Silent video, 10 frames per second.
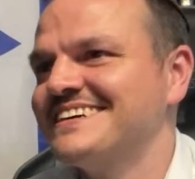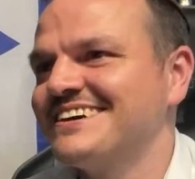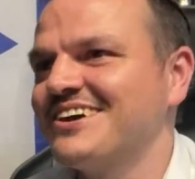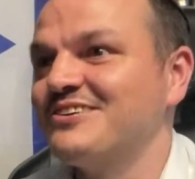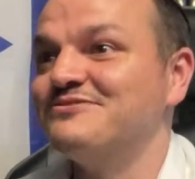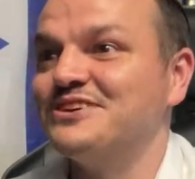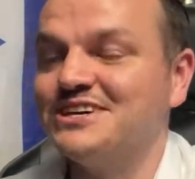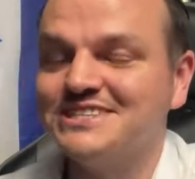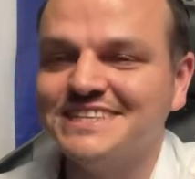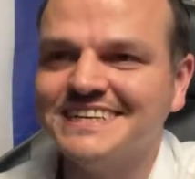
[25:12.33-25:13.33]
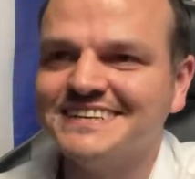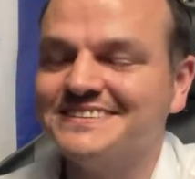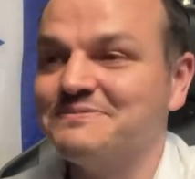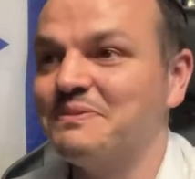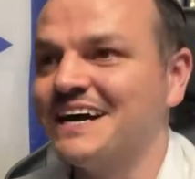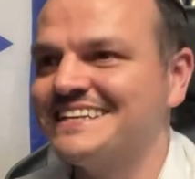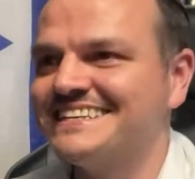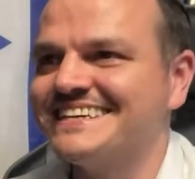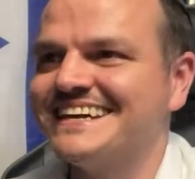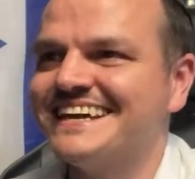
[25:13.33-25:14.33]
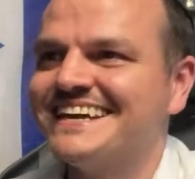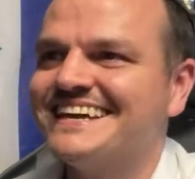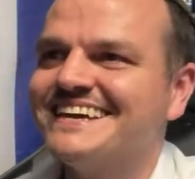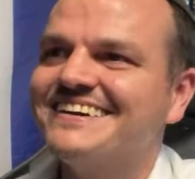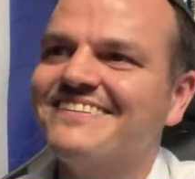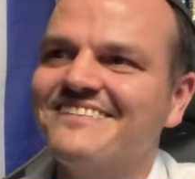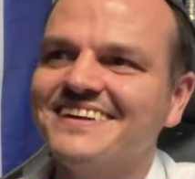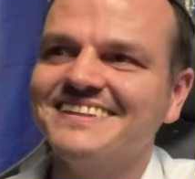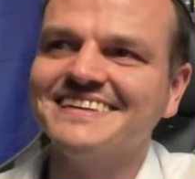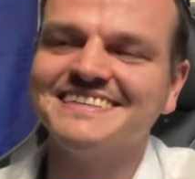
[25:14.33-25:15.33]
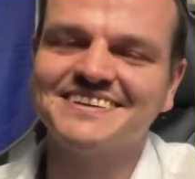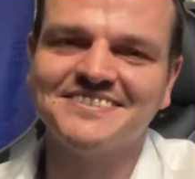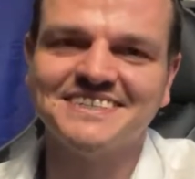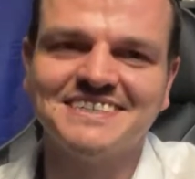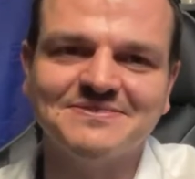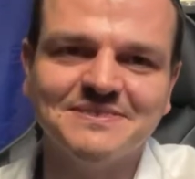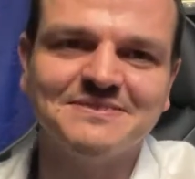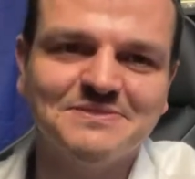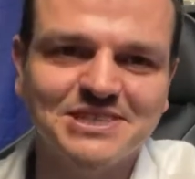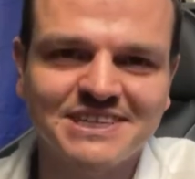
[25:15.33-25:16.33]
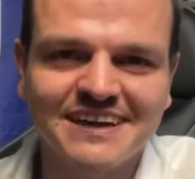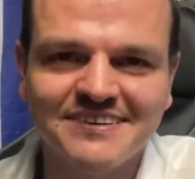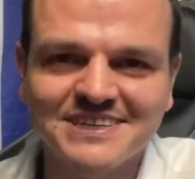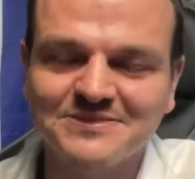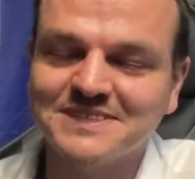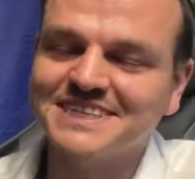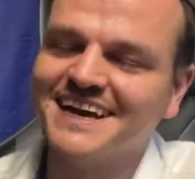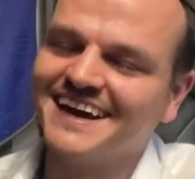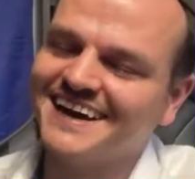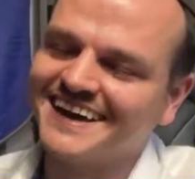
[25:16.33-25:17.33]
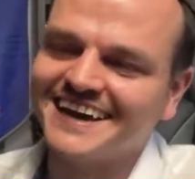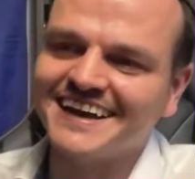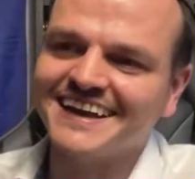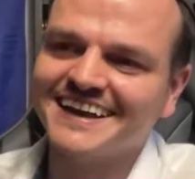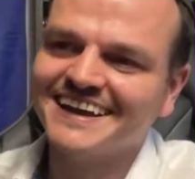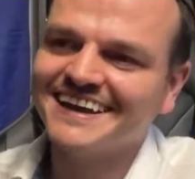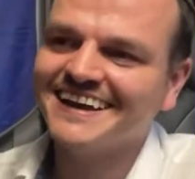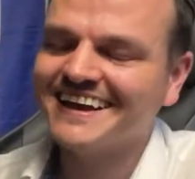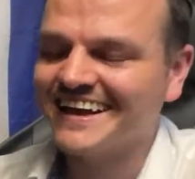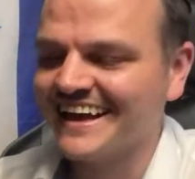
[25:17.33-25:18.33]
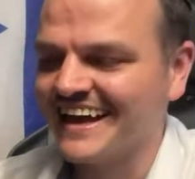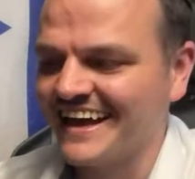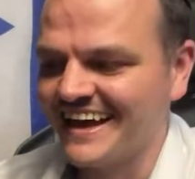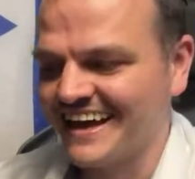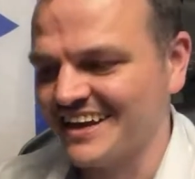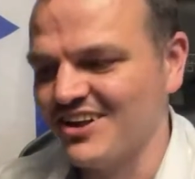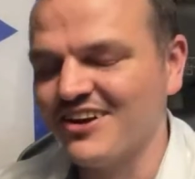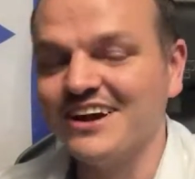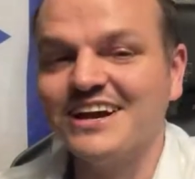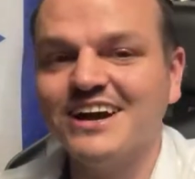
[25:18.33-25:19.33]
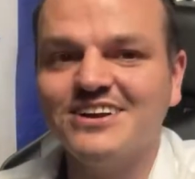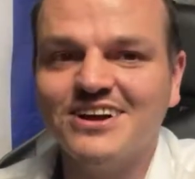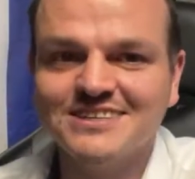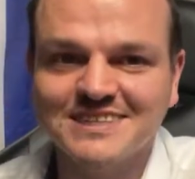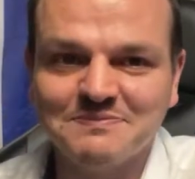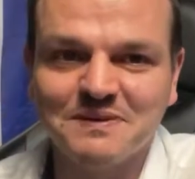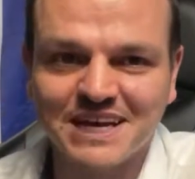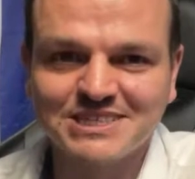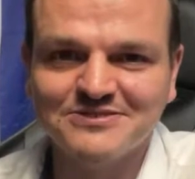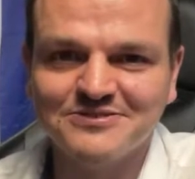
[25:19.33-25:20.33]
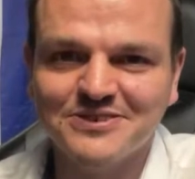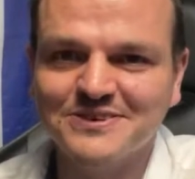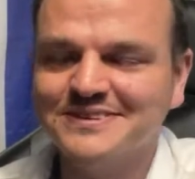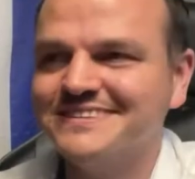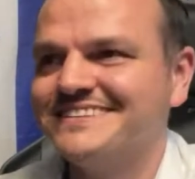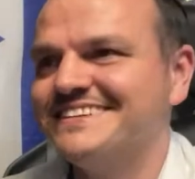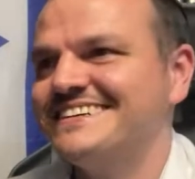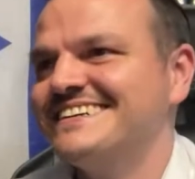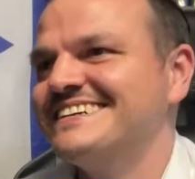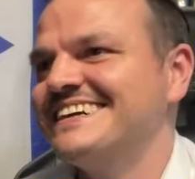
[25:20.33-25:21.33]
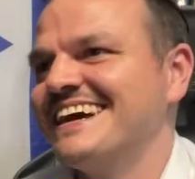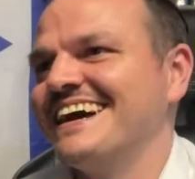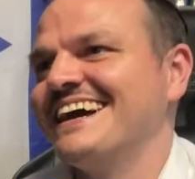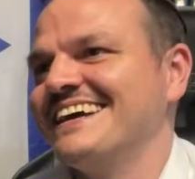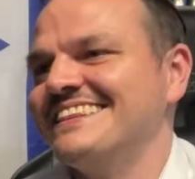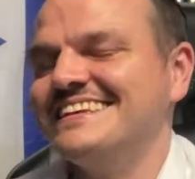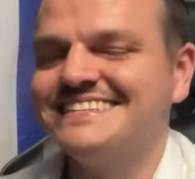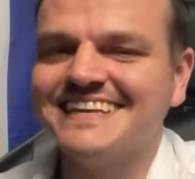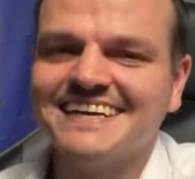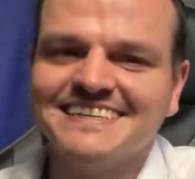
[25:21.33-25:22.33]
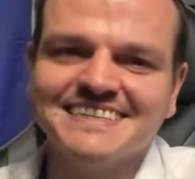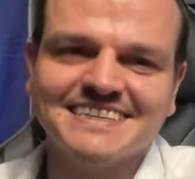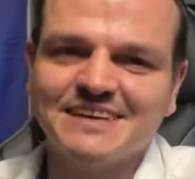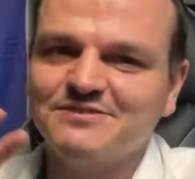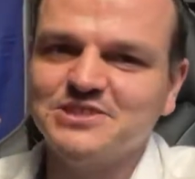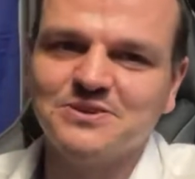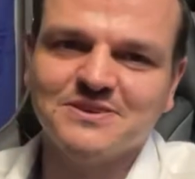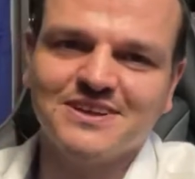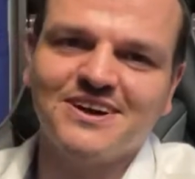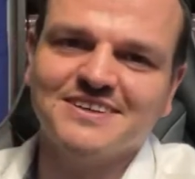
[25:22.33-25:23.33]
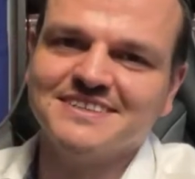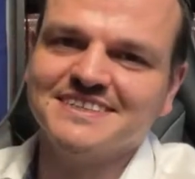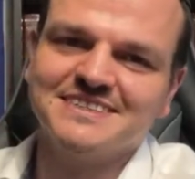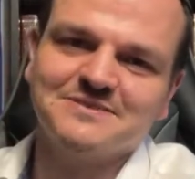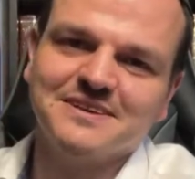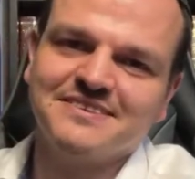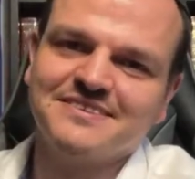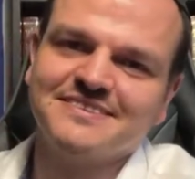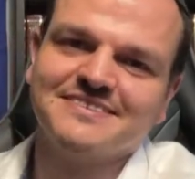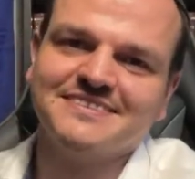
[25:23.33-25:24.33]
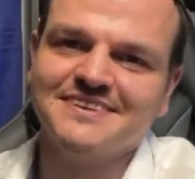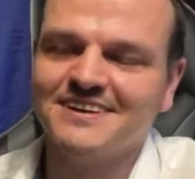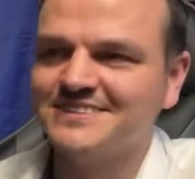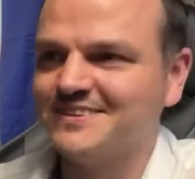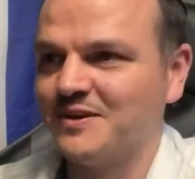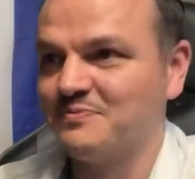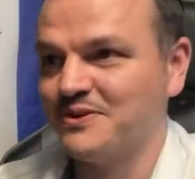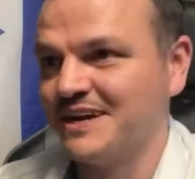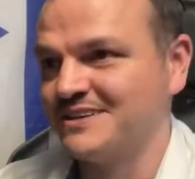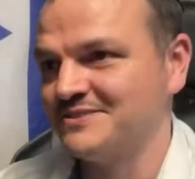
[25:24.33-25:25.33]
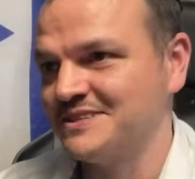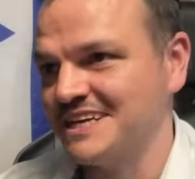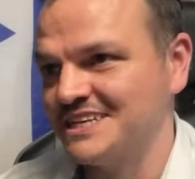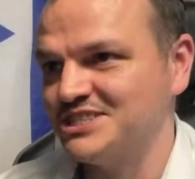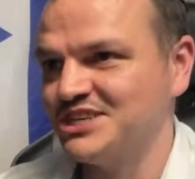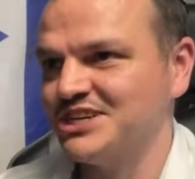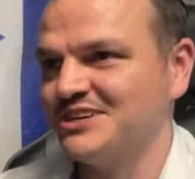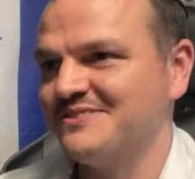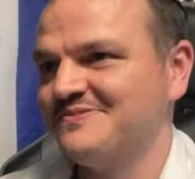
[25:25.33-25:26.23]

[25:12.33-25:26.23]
conversing or debating with these Christian missionaries, which I long ago lost the passion for. And these days I just give short answers with, stop praying to a dead Jew.